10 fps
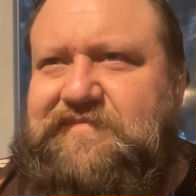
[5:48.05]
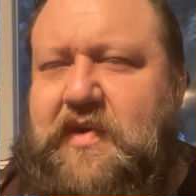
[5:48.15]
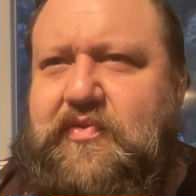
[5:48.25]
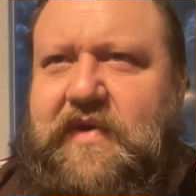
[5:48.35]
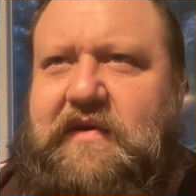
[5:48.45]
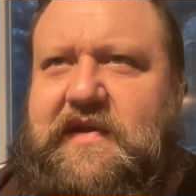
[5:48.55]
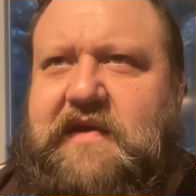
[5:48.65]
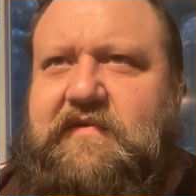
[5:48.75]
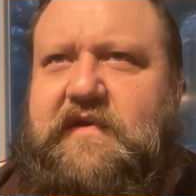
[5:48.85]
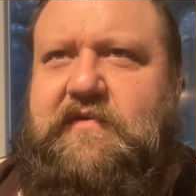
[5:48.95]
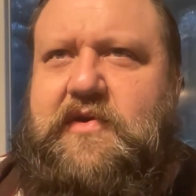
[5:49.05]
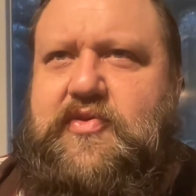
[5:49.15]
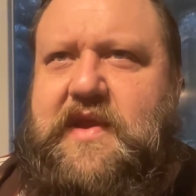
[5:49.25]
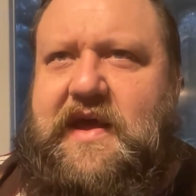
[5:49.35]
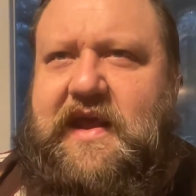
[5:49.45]
It's relatively
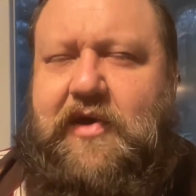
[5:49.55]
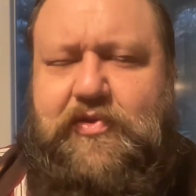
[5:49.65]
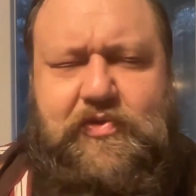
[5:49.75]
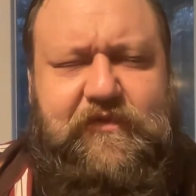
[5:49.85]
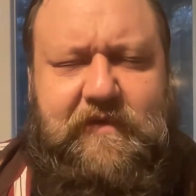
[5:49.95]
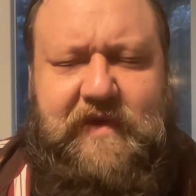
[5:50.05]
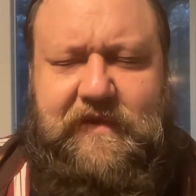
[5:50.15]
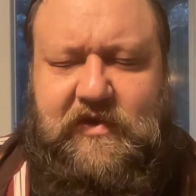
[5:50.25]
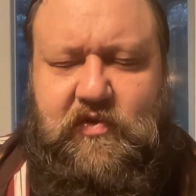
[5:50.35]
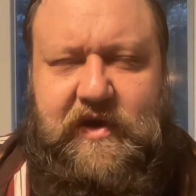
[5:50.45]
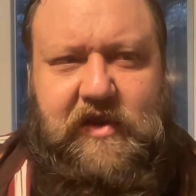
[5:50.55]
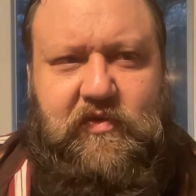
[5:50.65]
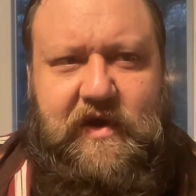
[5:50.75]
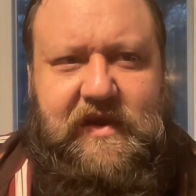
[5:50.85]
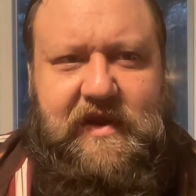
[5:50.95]
recent, I guess. It's from like the
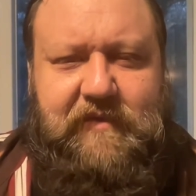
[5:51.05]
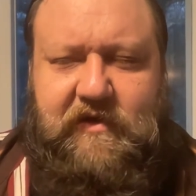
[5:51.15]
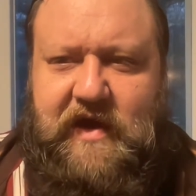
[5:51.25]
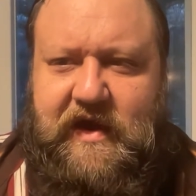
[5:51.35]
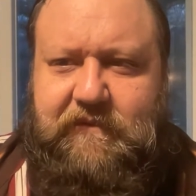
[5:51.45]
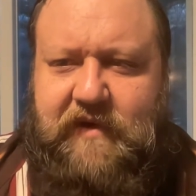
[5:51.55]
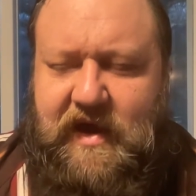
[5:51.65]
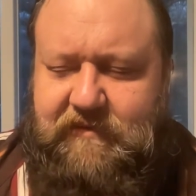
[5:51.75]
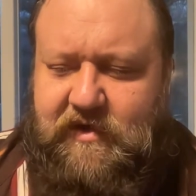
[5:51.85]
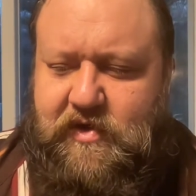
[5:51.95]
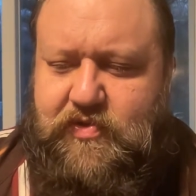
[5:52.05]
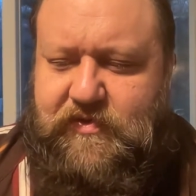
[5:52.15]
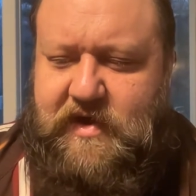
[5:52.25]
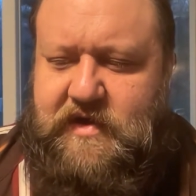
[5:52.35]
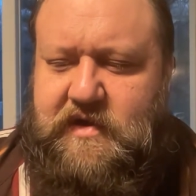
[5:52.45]
2020 Democratic primaries,
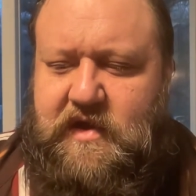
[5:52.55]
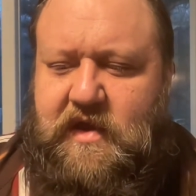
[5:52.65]
right?